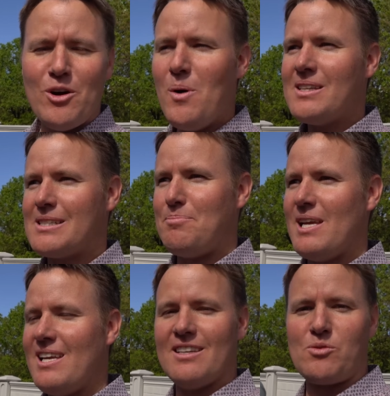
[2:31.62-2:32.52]
who so wants cool. to
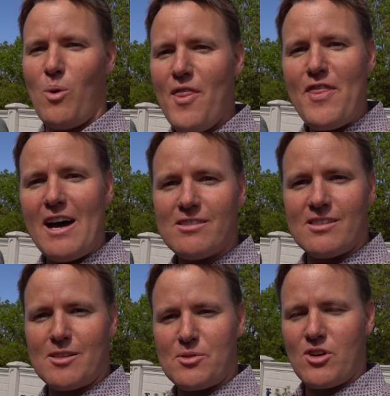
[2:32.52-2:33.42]
be his one
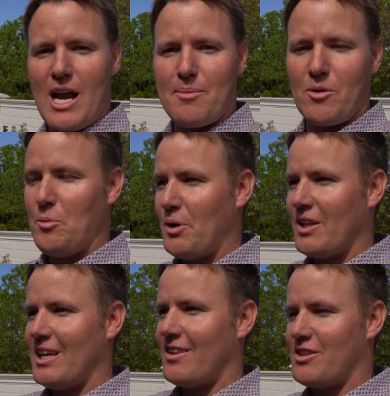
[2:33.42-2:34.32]
thousandth subscriber? We'll put a
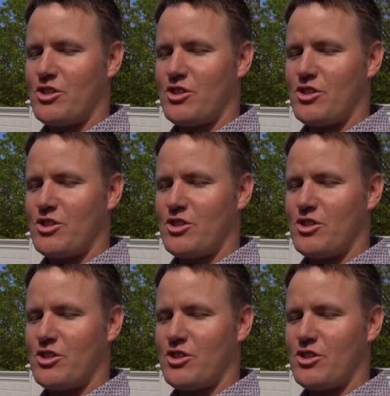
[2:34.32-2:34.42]
link in the